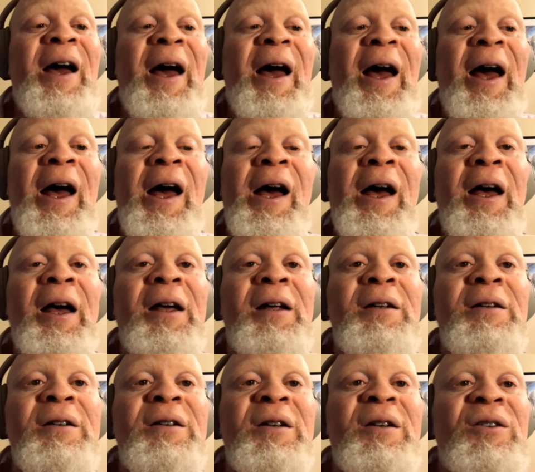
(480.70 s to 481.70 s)
and
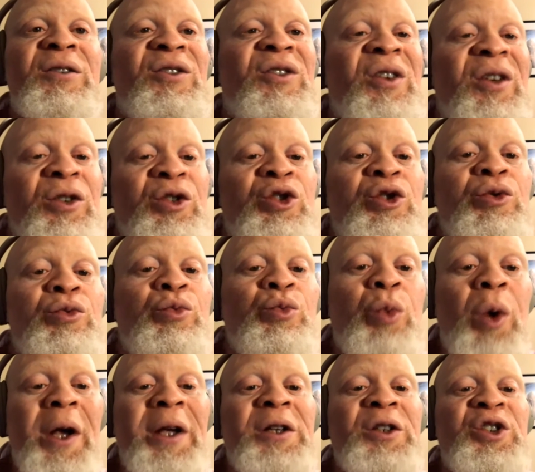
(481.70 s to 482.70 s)

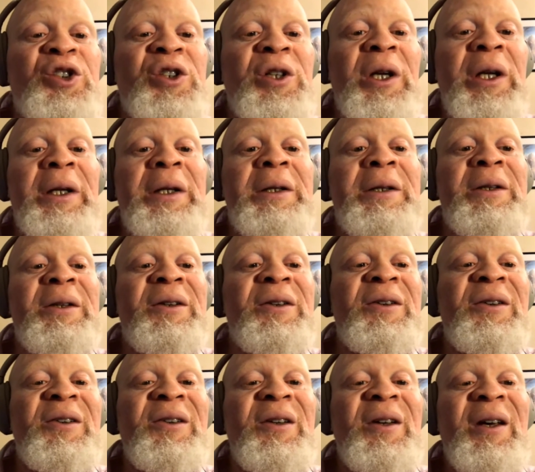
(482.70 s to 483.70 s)
situations,
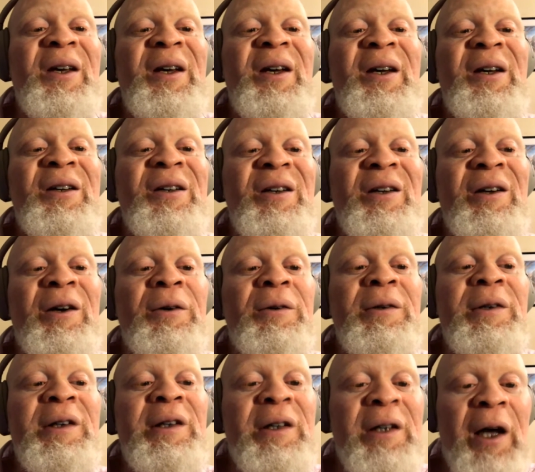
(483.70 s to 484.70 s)
you know,
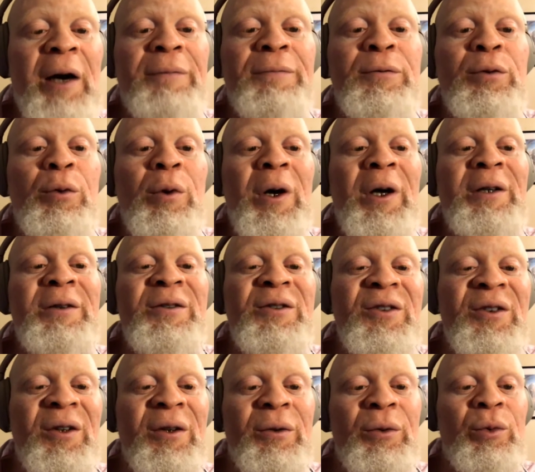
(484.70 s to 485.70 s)
loved
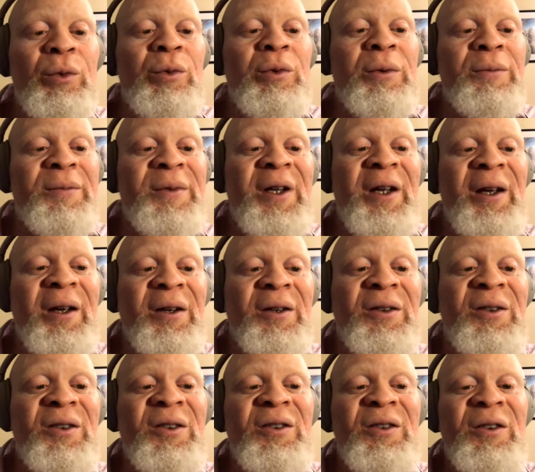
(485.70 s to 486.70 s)
ones and all of
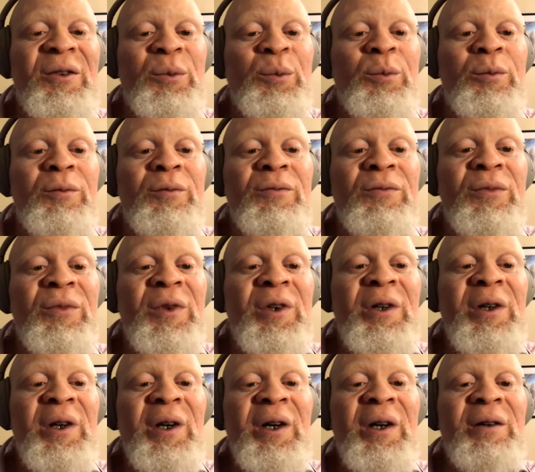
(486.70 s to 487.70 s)
this,
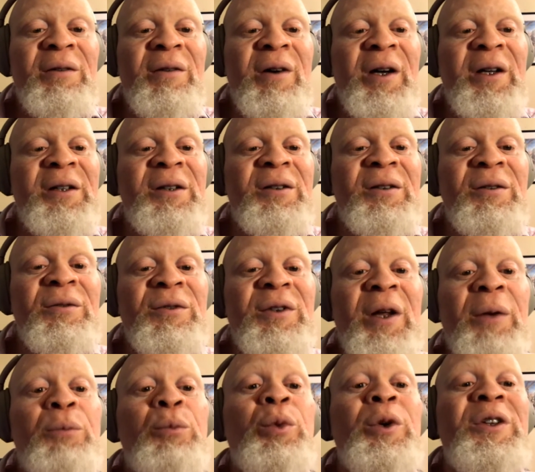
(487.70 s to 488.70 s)
right?
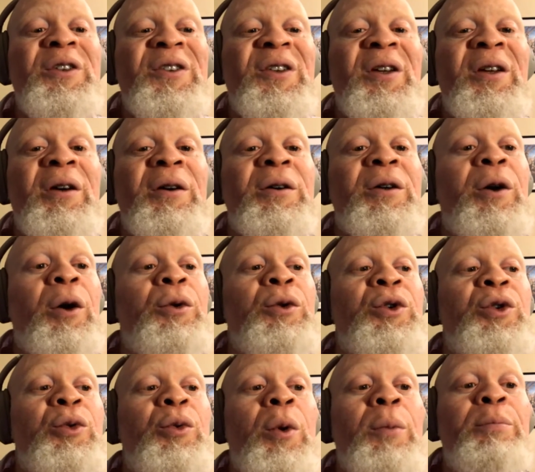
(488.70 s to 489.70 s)
Then we see her go
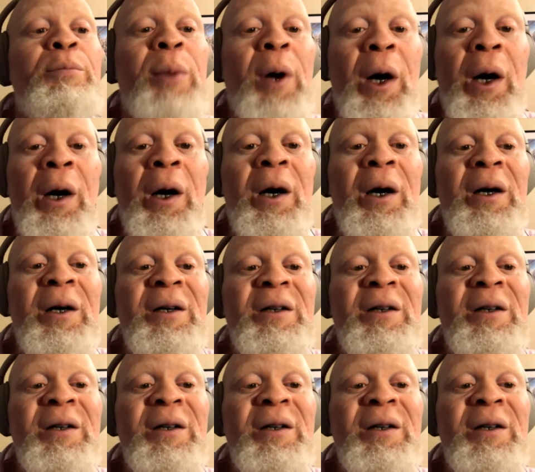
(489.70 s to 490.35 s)
to a bar.